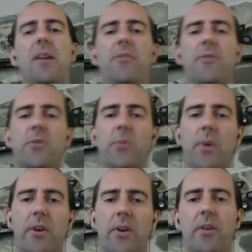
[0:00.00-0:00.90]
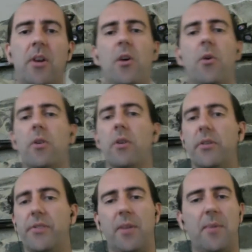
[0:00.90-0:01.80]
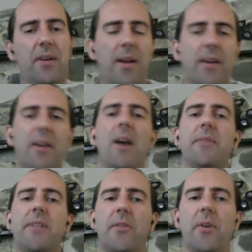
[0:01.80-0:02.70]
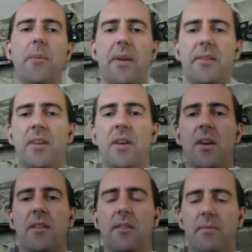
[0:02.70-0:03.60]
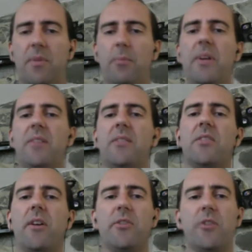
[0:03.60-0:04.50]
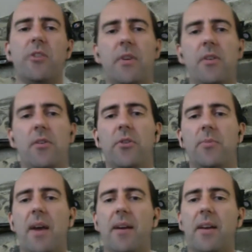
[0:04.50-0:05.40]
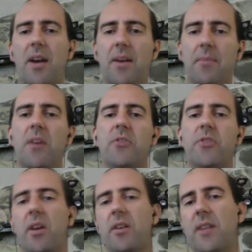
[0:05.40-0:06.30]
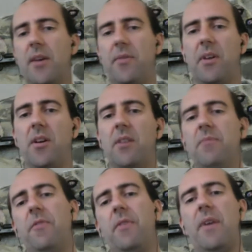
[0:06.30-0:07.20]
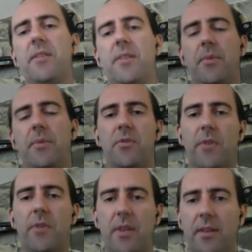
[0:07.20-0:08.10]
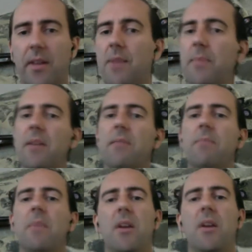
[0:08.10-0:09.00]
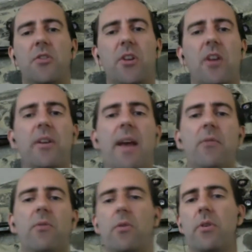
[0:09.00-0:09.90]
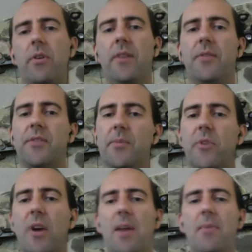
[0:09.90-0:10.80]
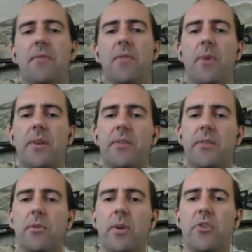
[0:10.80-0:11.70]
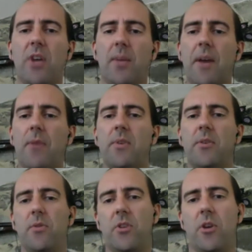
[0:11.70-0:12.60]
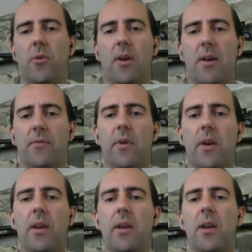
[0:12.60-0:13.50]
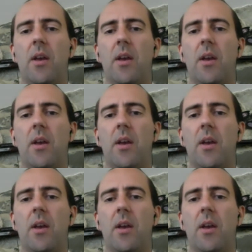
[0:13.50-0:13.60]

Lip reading: through Twitter or ZetaMining.com, etc. But the place to start is over at YouTube.com. Check us out there. If you find something useful, hit the like button, share it out, or hit subscribe if you want to check back. We do a show every